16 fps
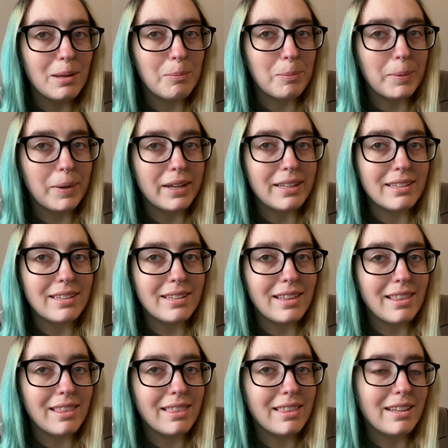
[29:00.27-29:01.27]
But
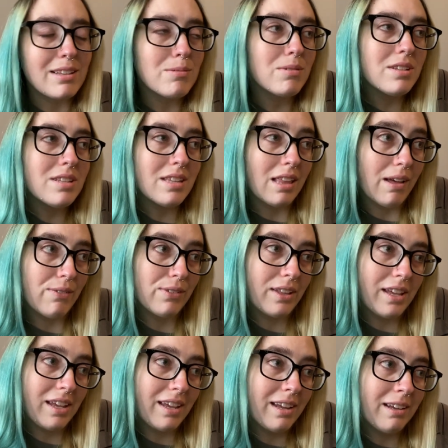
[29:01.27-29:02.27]
this was
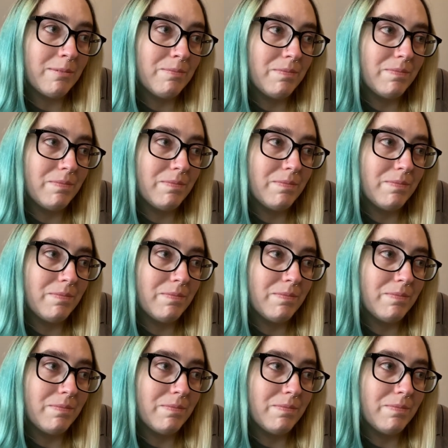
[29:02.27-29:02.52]
lovely.